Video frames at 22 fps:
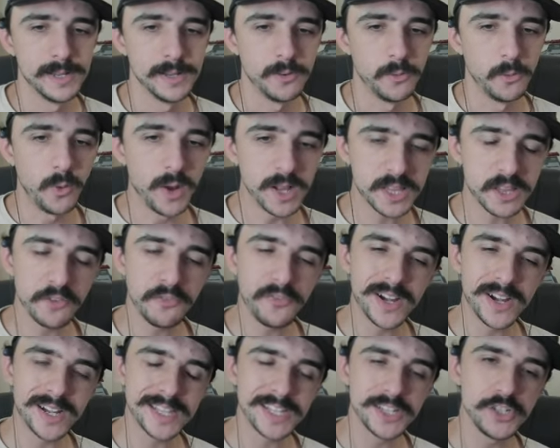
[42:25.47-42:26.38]
What the
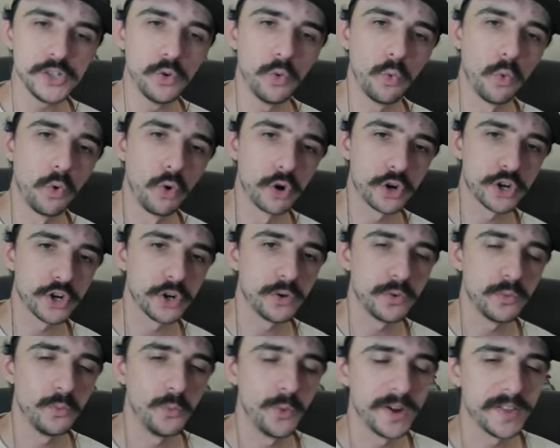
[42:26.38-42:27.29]
fuck did you
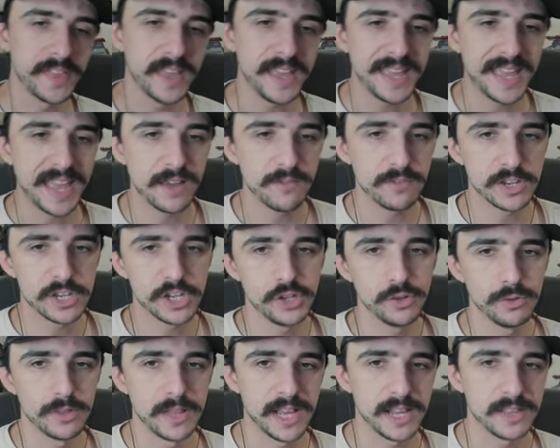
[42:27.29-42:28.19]
order where they gave it to
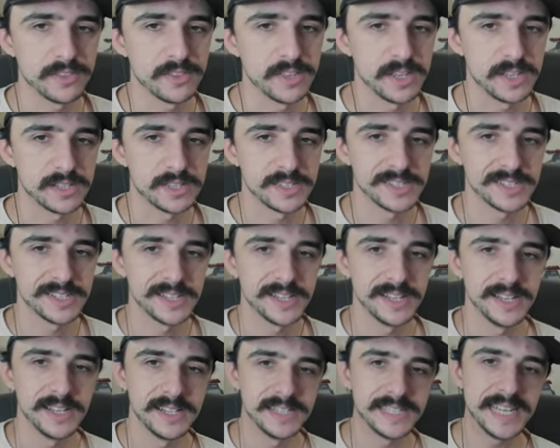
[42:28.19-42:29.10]
you like this?
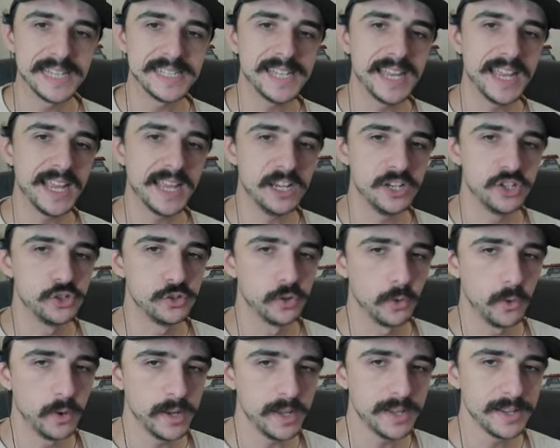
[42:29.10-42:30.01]
Does that say
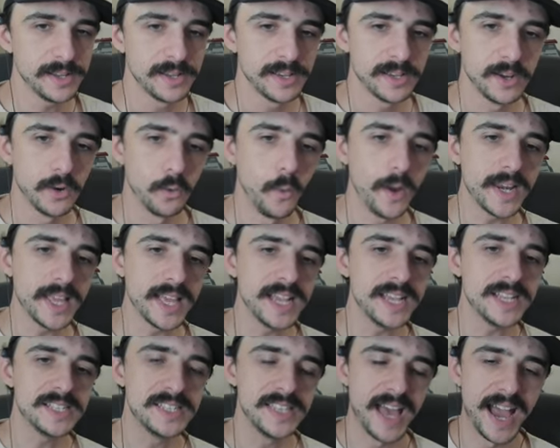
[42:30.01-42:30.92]
enjoy? What
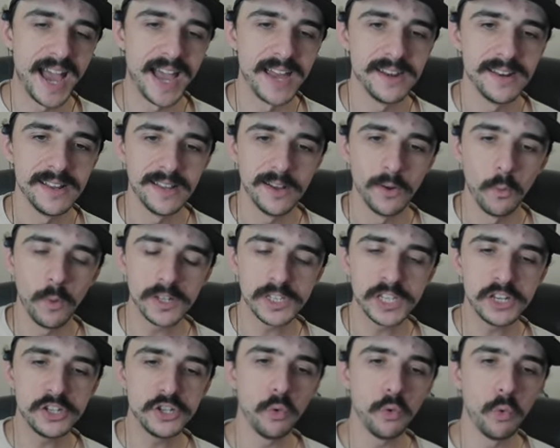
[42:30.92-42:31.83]
is that? What
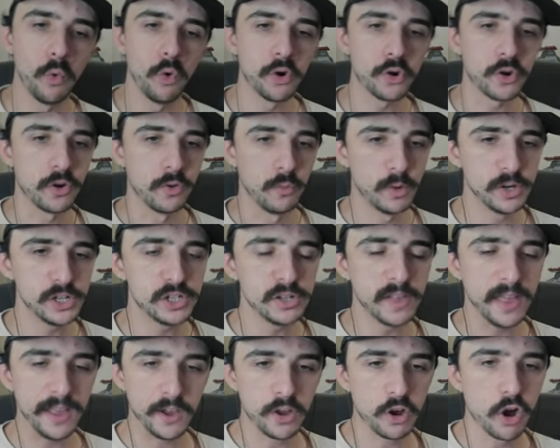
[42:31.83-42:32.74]
did you order? What did you
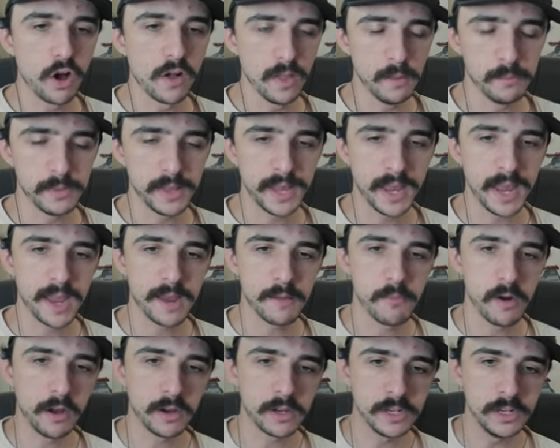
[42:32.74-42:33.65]
like call them like, hey
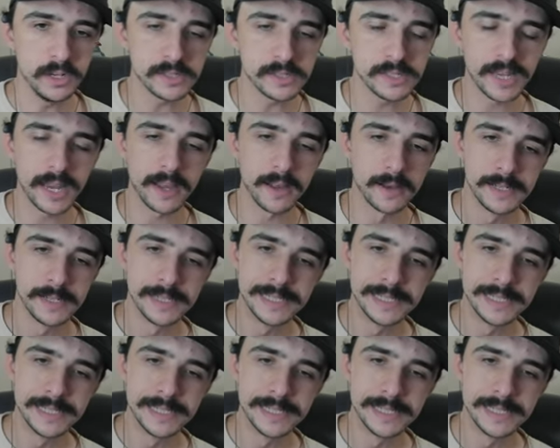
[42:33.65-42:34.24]
bro, can you just like,